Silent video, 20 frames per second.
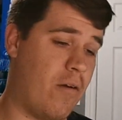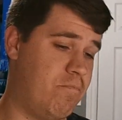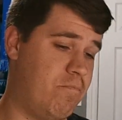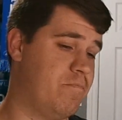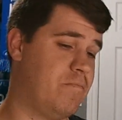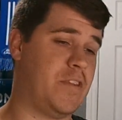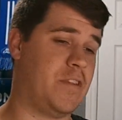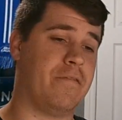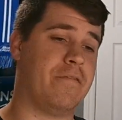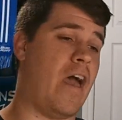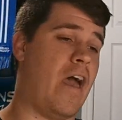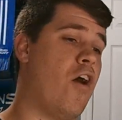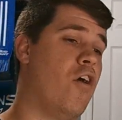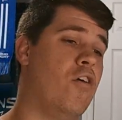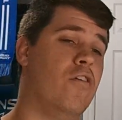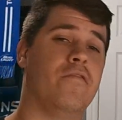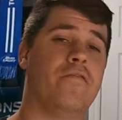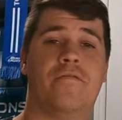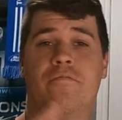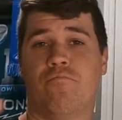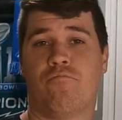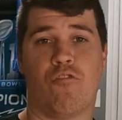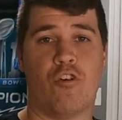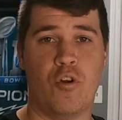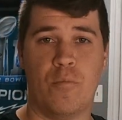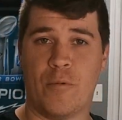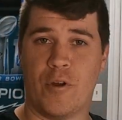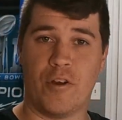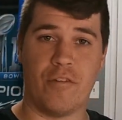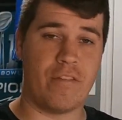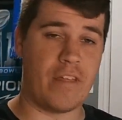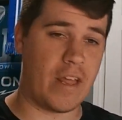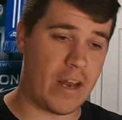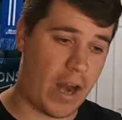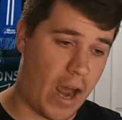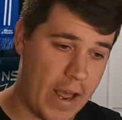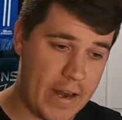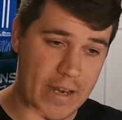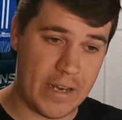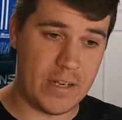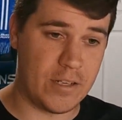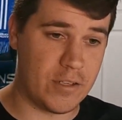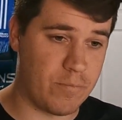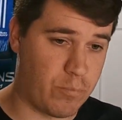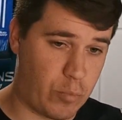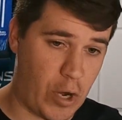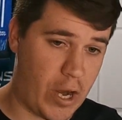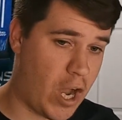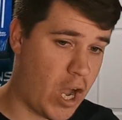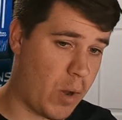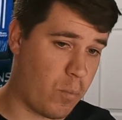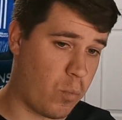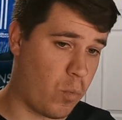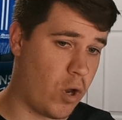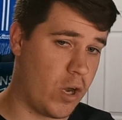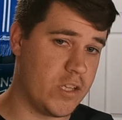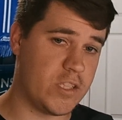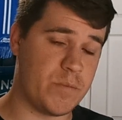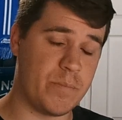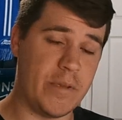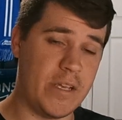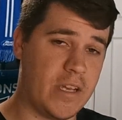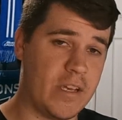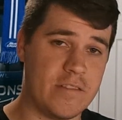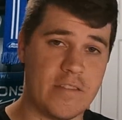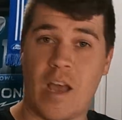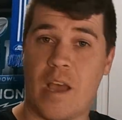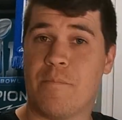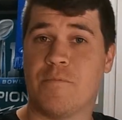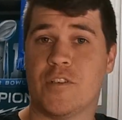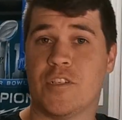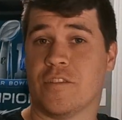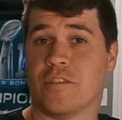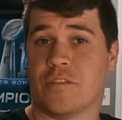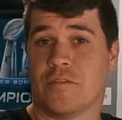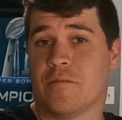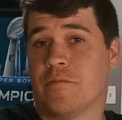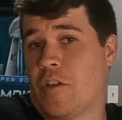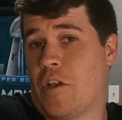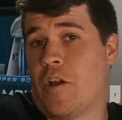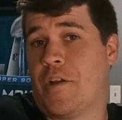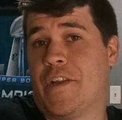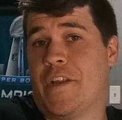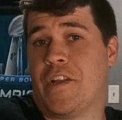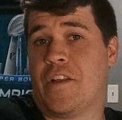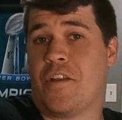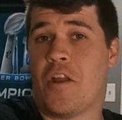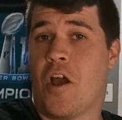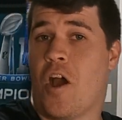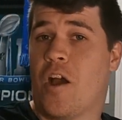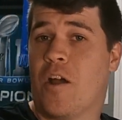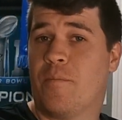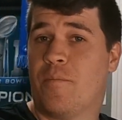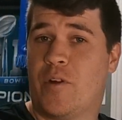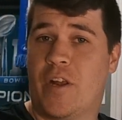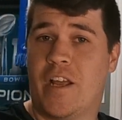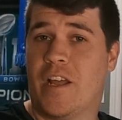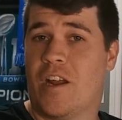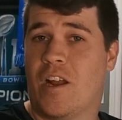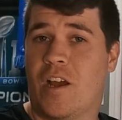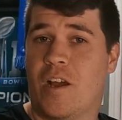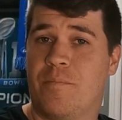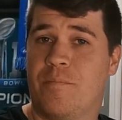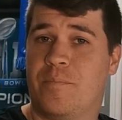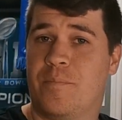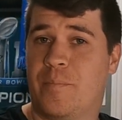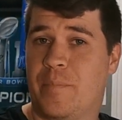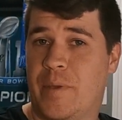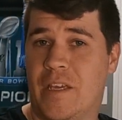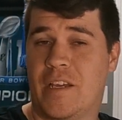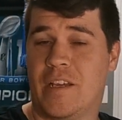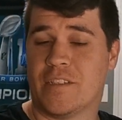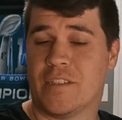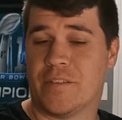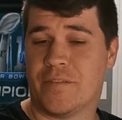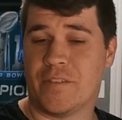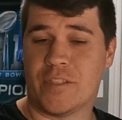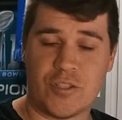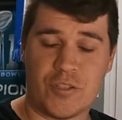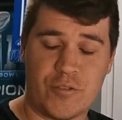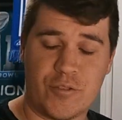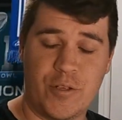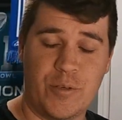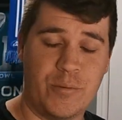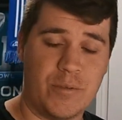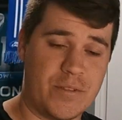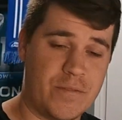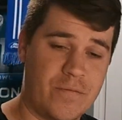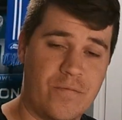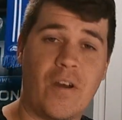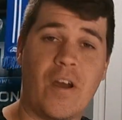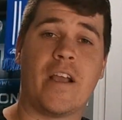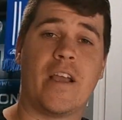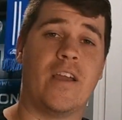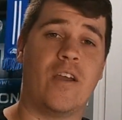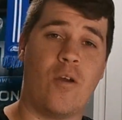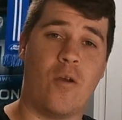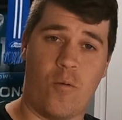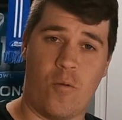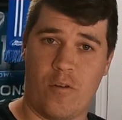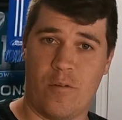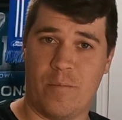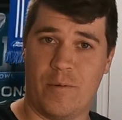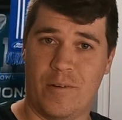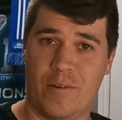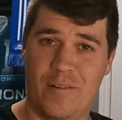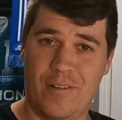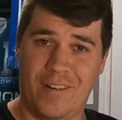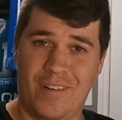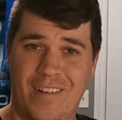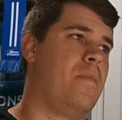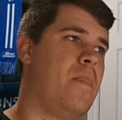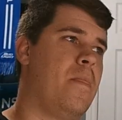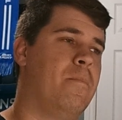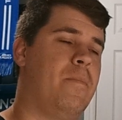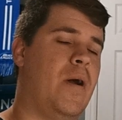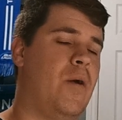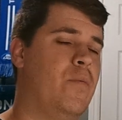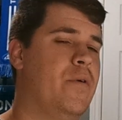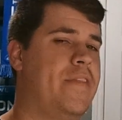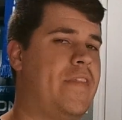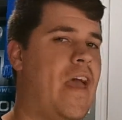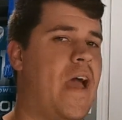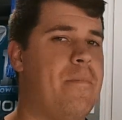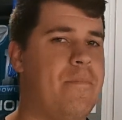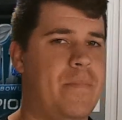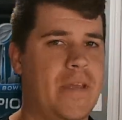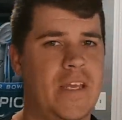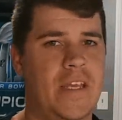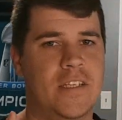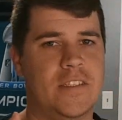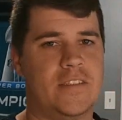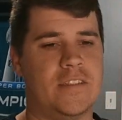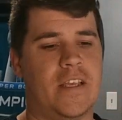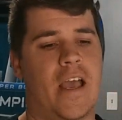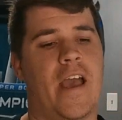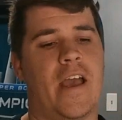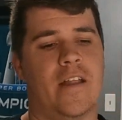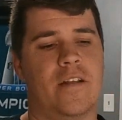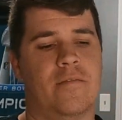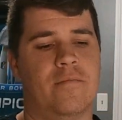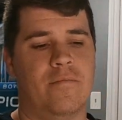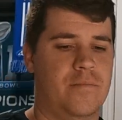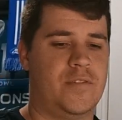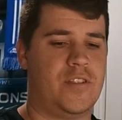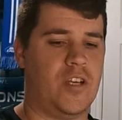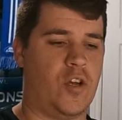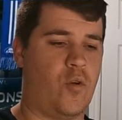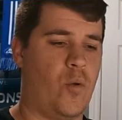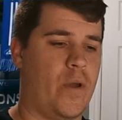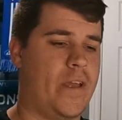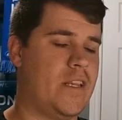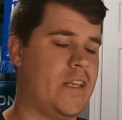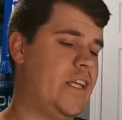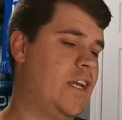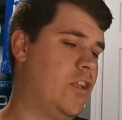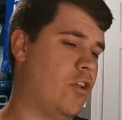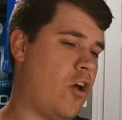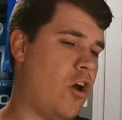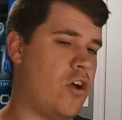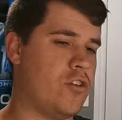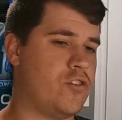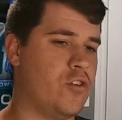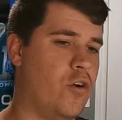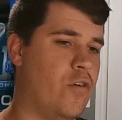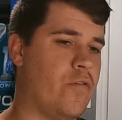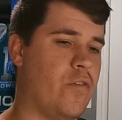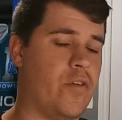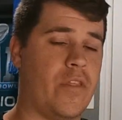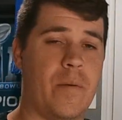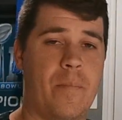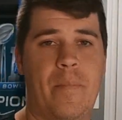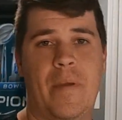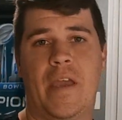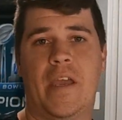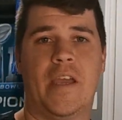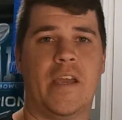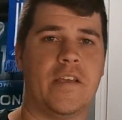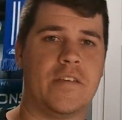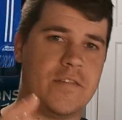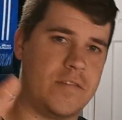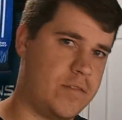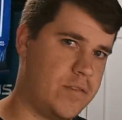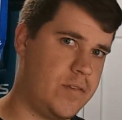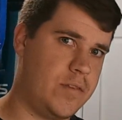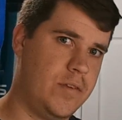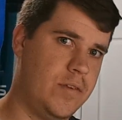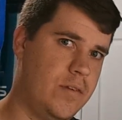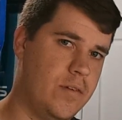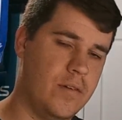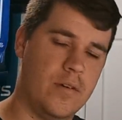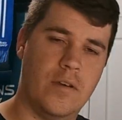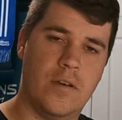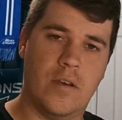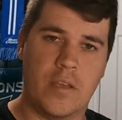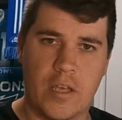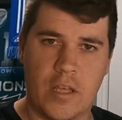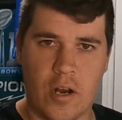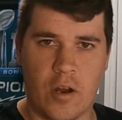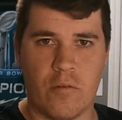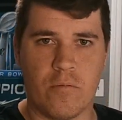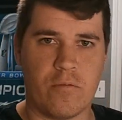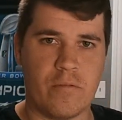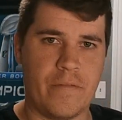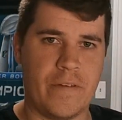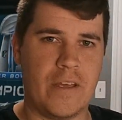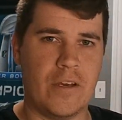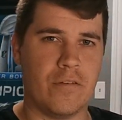The Valve rumor that I didn't bring up once because I'm just gonna not bring it up, because if it's true, it's fucking horrible. But with that being said, to quickly gloss over the biggest, reveal